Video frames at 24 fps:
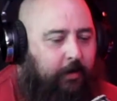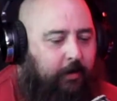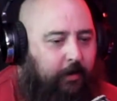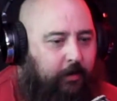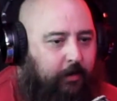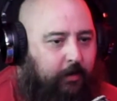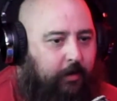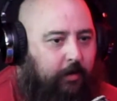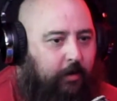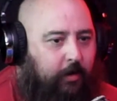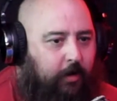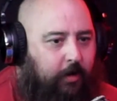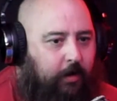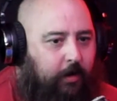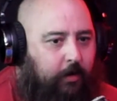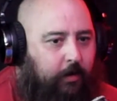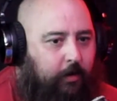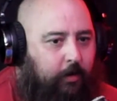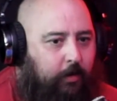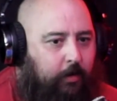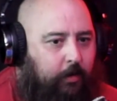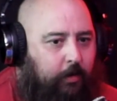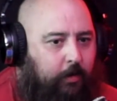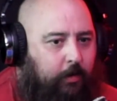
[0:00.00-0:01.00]
it
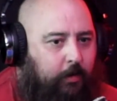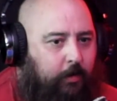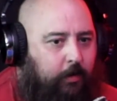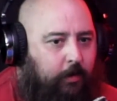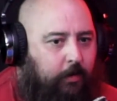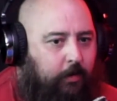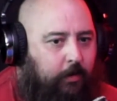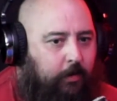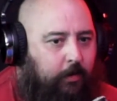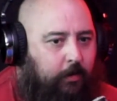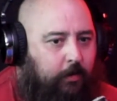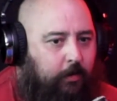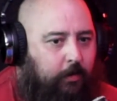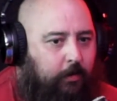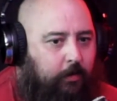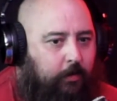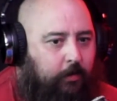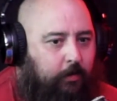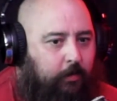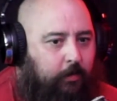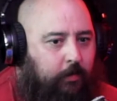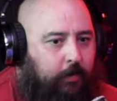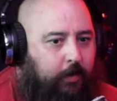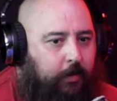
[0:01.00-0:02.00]

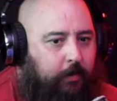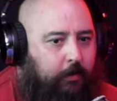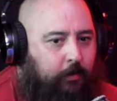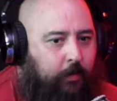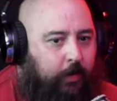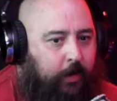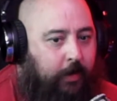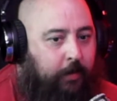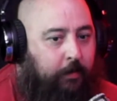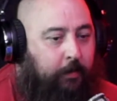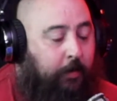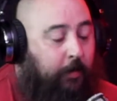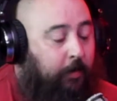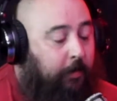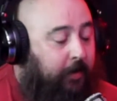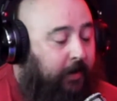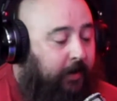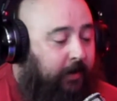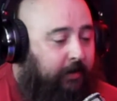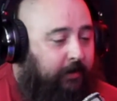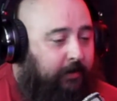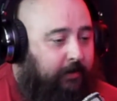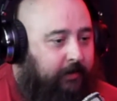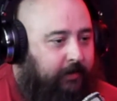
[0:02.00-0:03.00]
when it
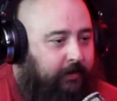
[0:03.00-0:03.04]
premiered.